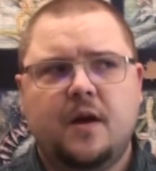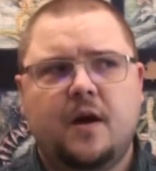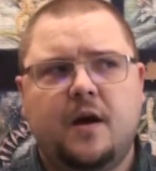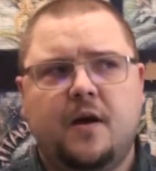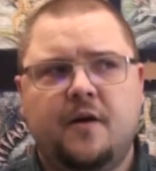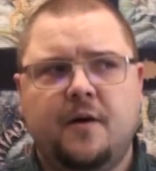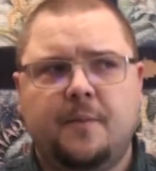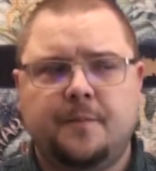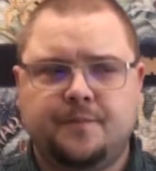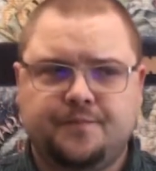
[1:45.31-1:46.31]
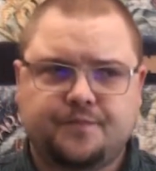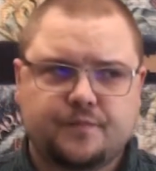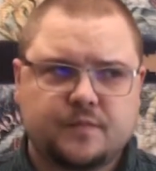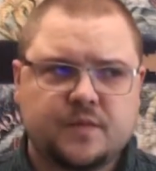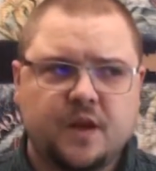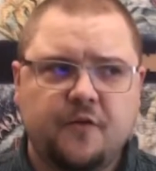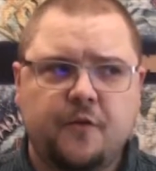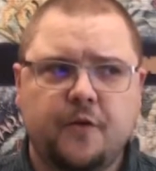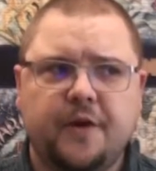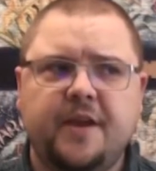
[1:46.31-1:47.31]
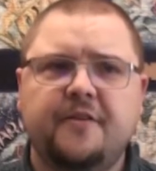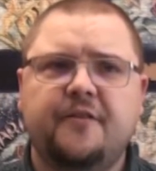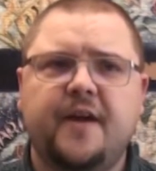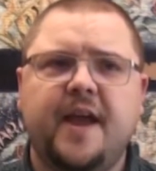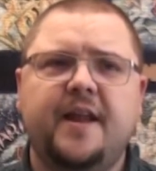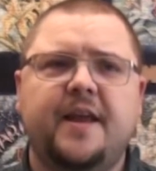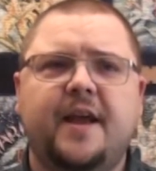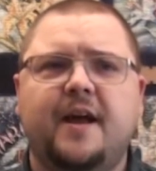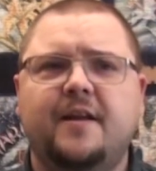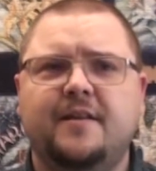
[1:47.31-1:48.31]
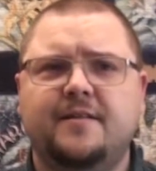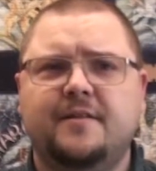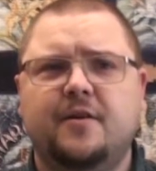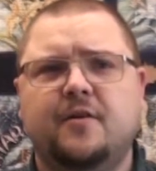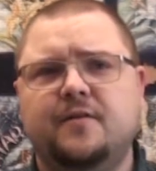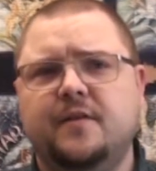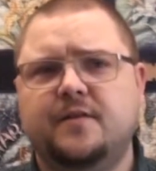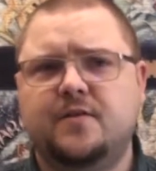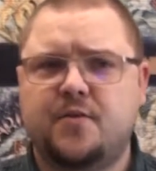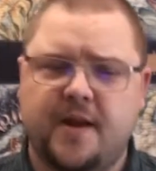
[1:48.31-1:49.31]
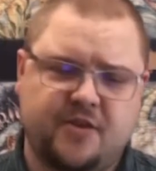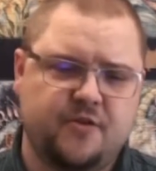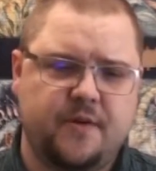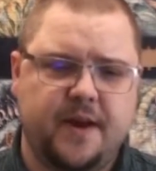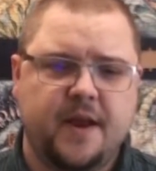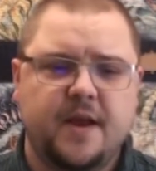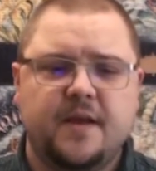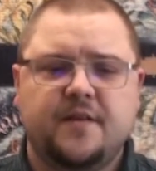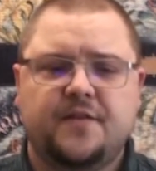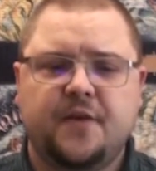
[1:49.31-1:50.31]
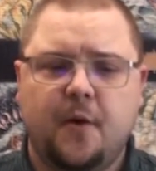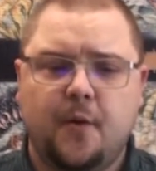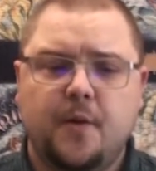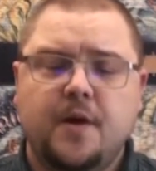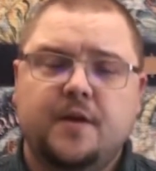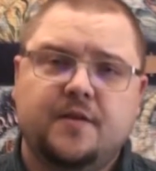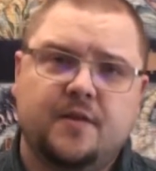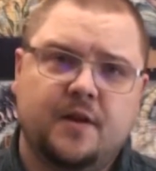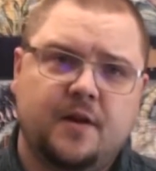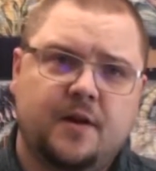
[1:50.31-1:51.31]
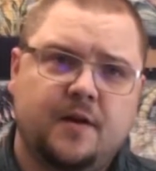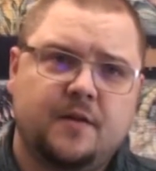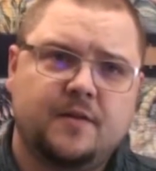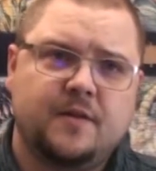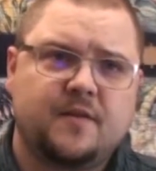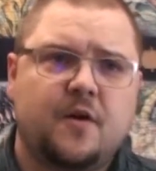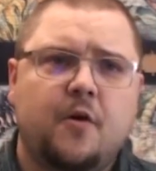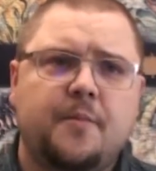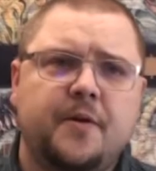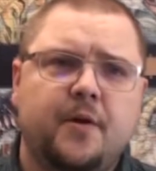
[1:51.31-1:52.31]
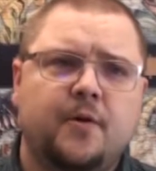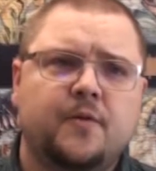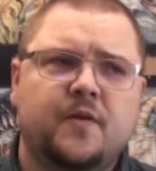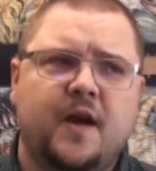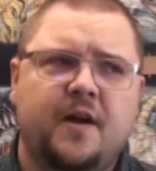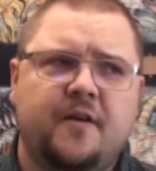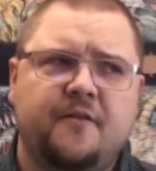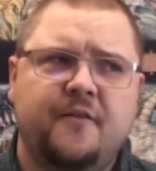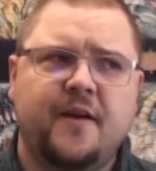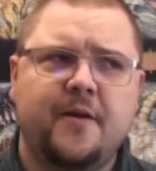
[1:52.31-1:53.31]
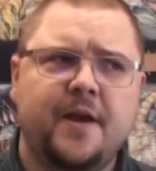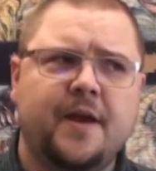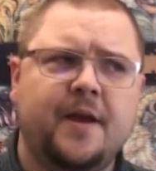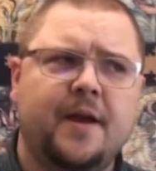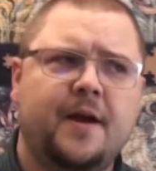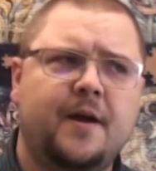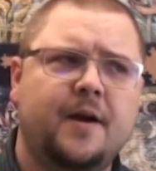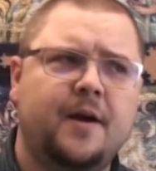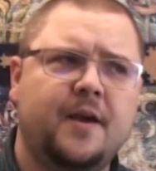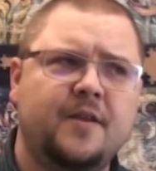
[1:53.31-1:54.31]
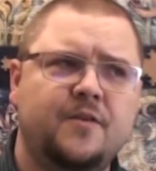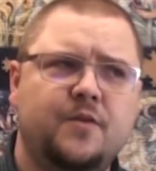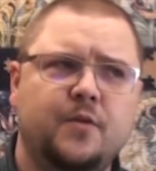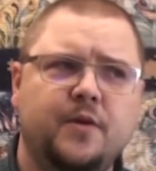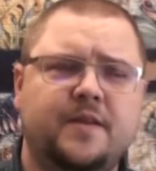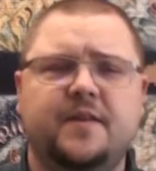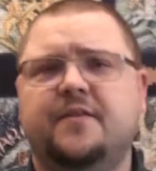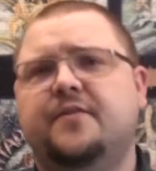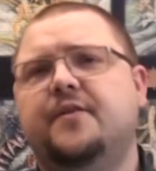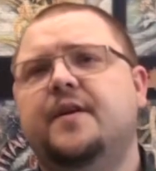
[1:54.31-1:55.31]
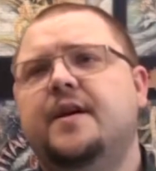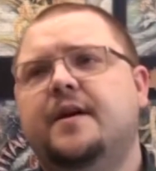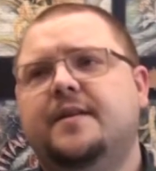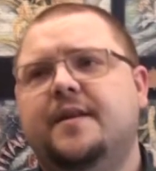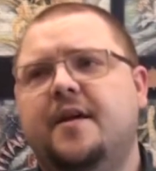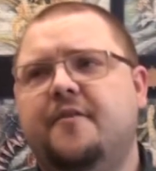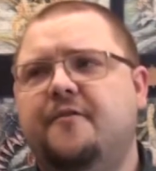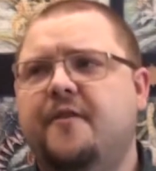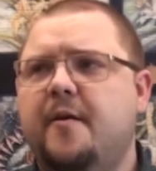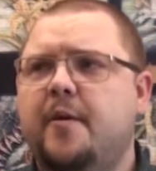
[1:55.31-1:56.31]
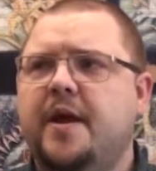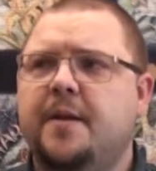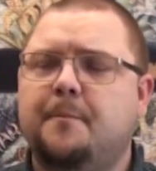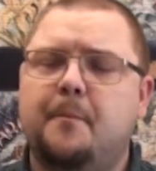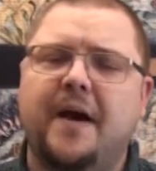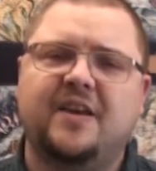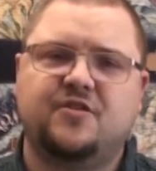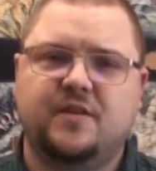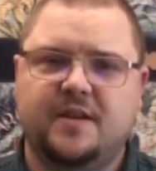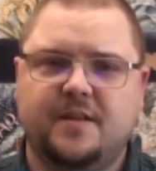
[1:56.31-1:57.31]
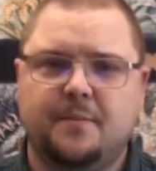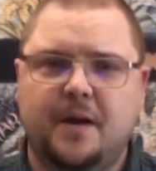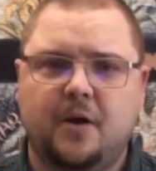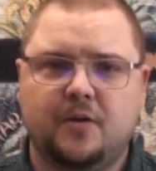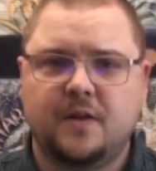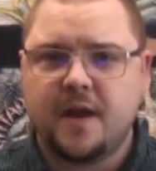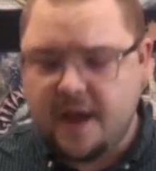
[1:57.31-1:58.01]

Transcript: um, forgive any kind of the treachery. So the, the Scorpios are very uh, intuitive, they are very passionate about